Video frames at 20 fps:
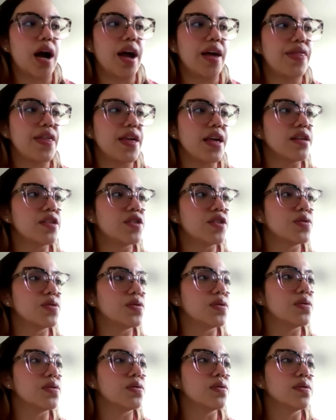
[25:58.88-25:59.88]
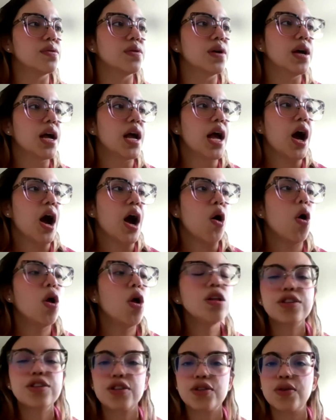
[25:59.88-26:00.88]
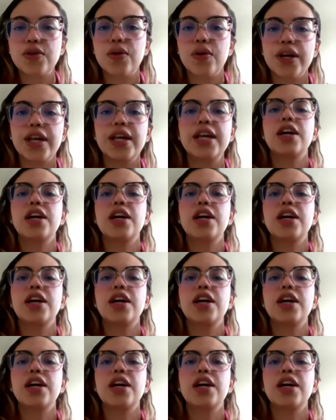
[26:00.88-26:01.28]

I think to also